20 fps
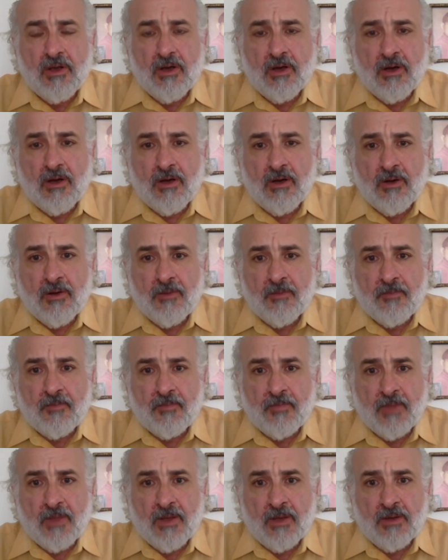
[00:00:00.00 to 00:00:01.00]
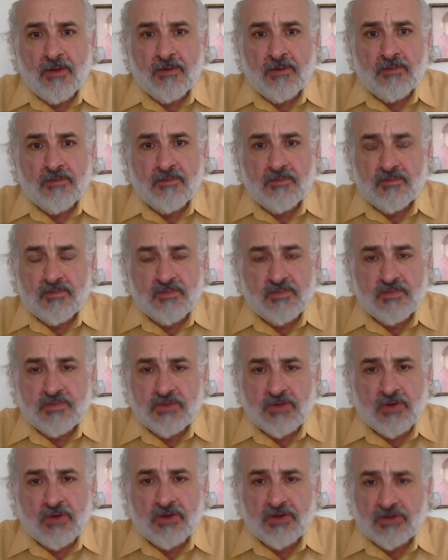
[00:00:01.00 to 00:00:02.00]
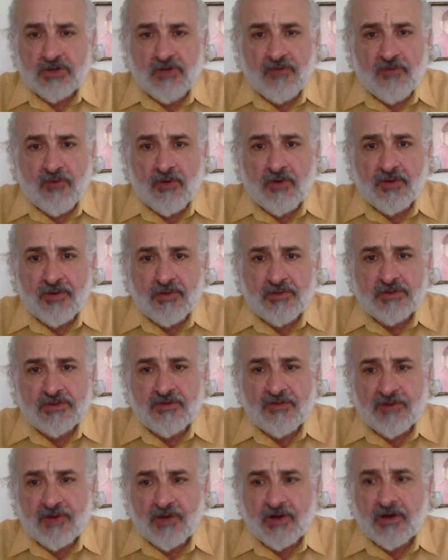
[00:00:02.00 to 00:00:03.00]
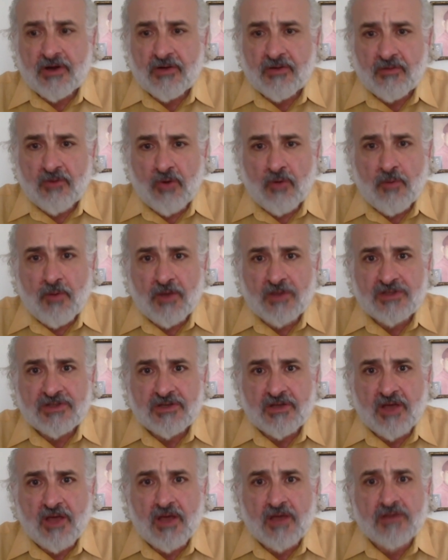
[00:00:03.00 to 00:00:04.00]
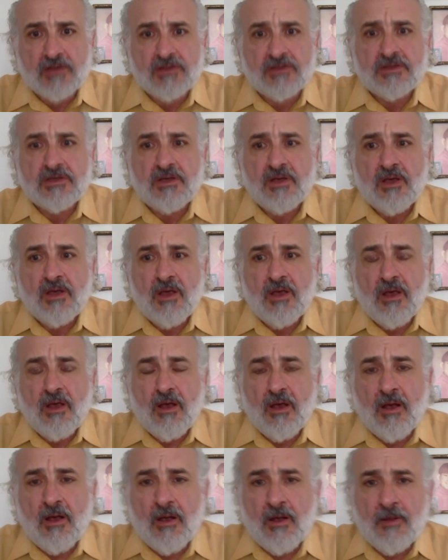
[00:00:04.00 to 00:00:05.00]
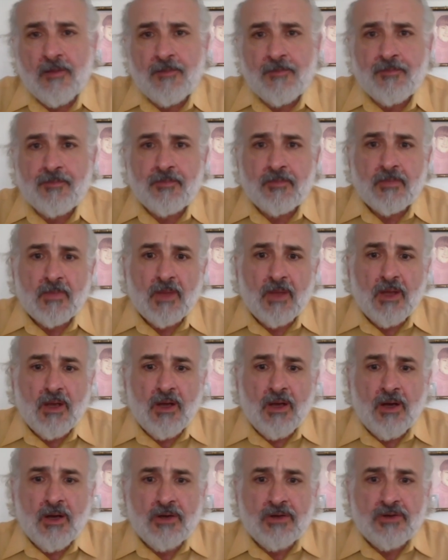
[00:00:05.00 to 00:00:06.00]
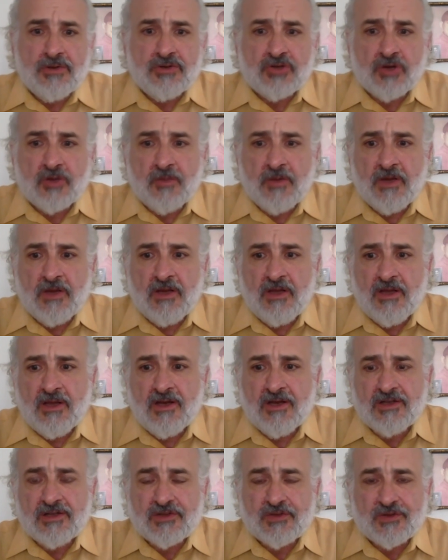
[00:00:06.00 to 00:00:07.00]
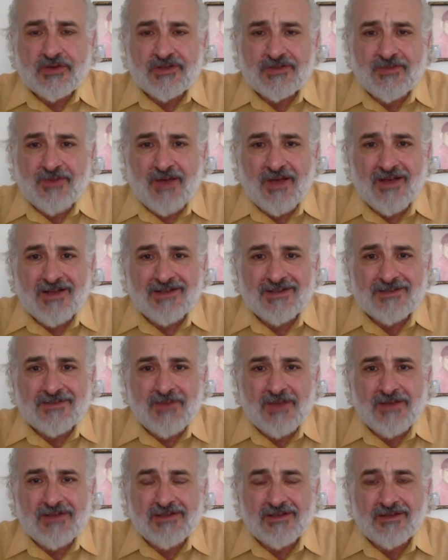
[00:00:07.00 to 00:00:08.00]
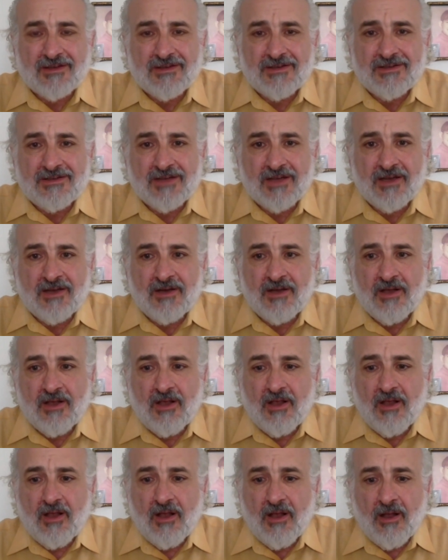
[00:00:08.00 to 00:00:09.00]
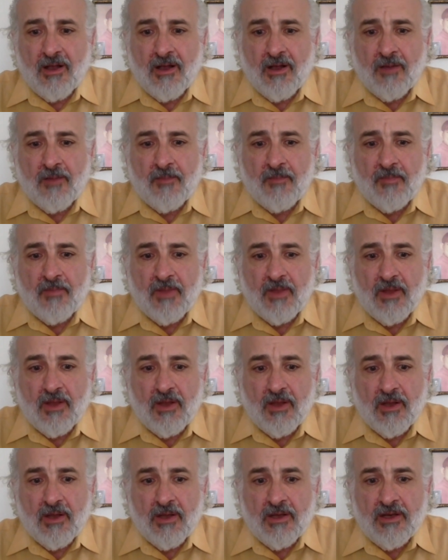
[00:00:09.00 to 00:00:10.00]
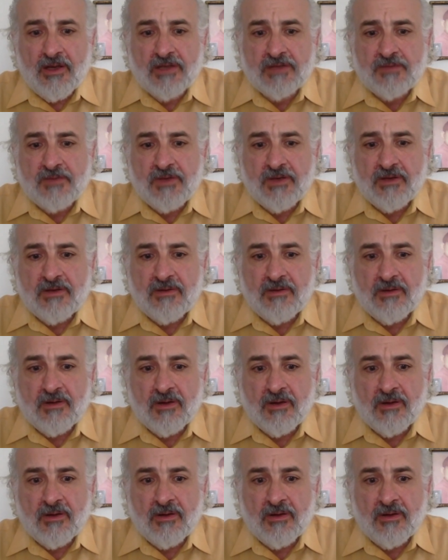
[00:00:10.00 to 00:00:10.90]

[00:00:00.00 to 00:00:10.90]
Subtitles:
and so on and so forth. It was a very robust case. Germany, in its response, basically said, it has been,